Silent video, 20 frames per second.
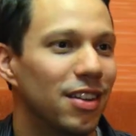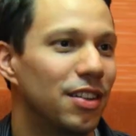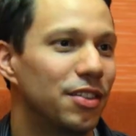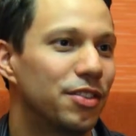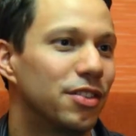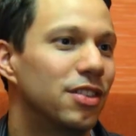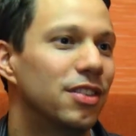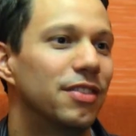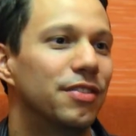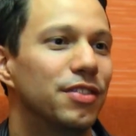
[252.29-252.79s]
an
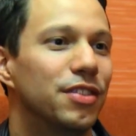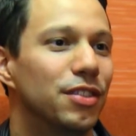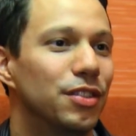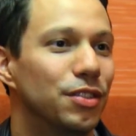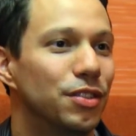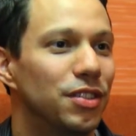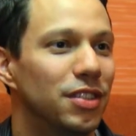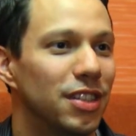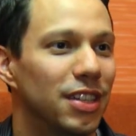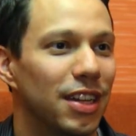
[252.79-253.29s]
alternative
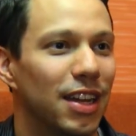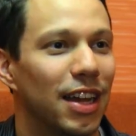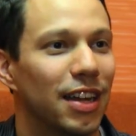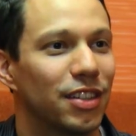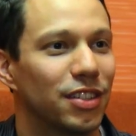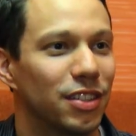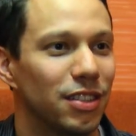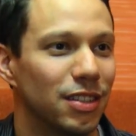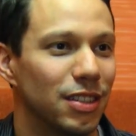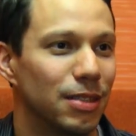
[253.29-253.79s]
solution that
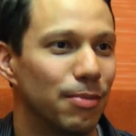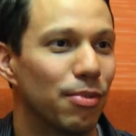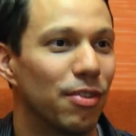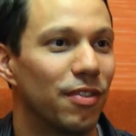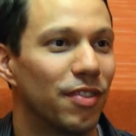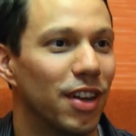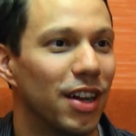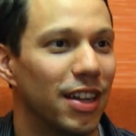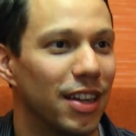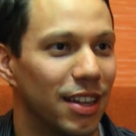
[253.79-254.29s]
actually
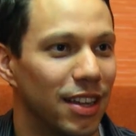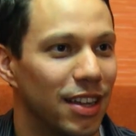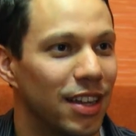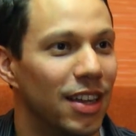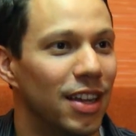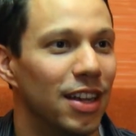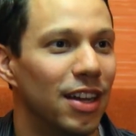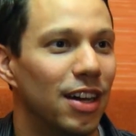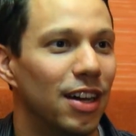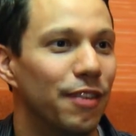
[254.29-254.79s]
provided
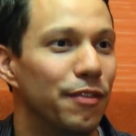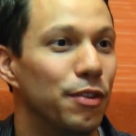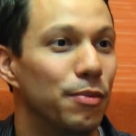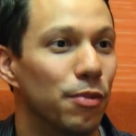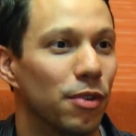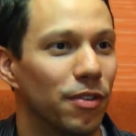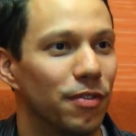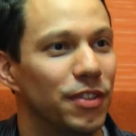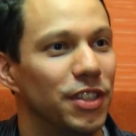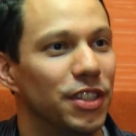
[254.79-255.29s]
a few
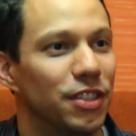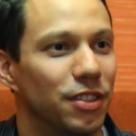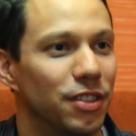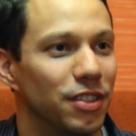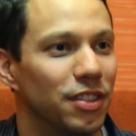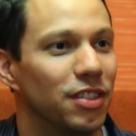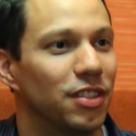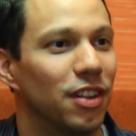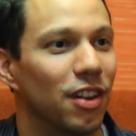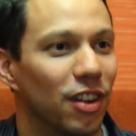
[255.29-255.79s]
more
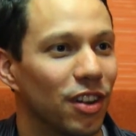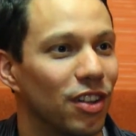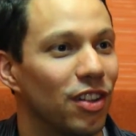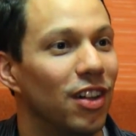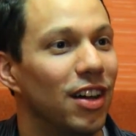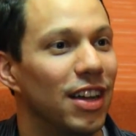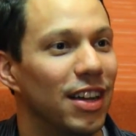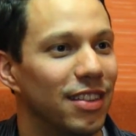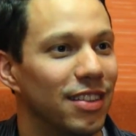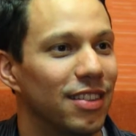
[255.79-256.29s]
features to our
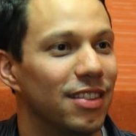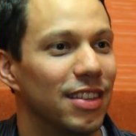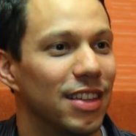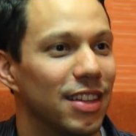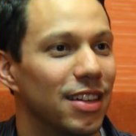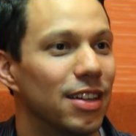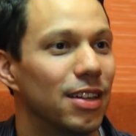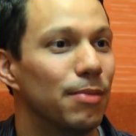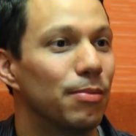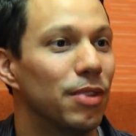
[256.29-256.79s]
client that they
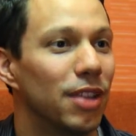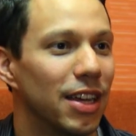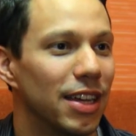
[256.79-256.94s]
ended up